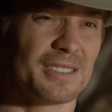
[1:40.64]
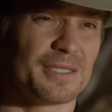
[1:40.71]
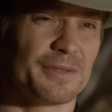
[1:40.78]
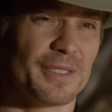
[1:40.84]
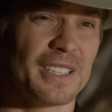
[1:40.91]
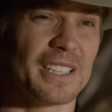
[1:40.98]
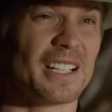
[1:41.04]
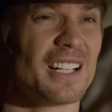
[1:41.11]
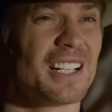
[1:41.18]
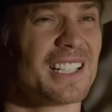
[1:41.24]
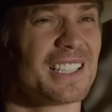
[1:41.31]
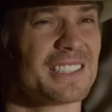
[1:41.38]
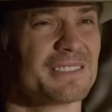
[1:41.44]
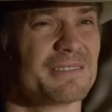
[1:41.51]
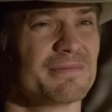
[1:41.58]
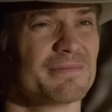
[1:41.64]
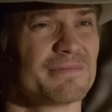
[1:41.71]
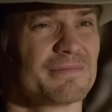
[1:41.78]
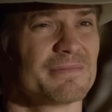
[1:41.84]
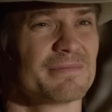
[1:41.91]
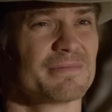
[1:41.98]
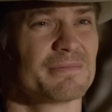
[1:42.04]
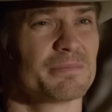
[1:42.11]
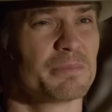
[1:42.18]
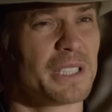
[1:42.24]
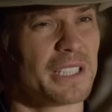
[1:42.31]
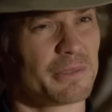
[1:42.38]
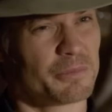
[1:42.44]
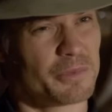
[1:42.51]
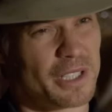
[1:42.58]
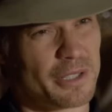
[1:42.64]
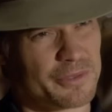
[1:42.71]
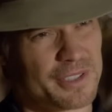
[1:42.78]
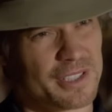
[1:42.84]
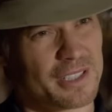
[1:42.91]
as funny odd. Meaning when I was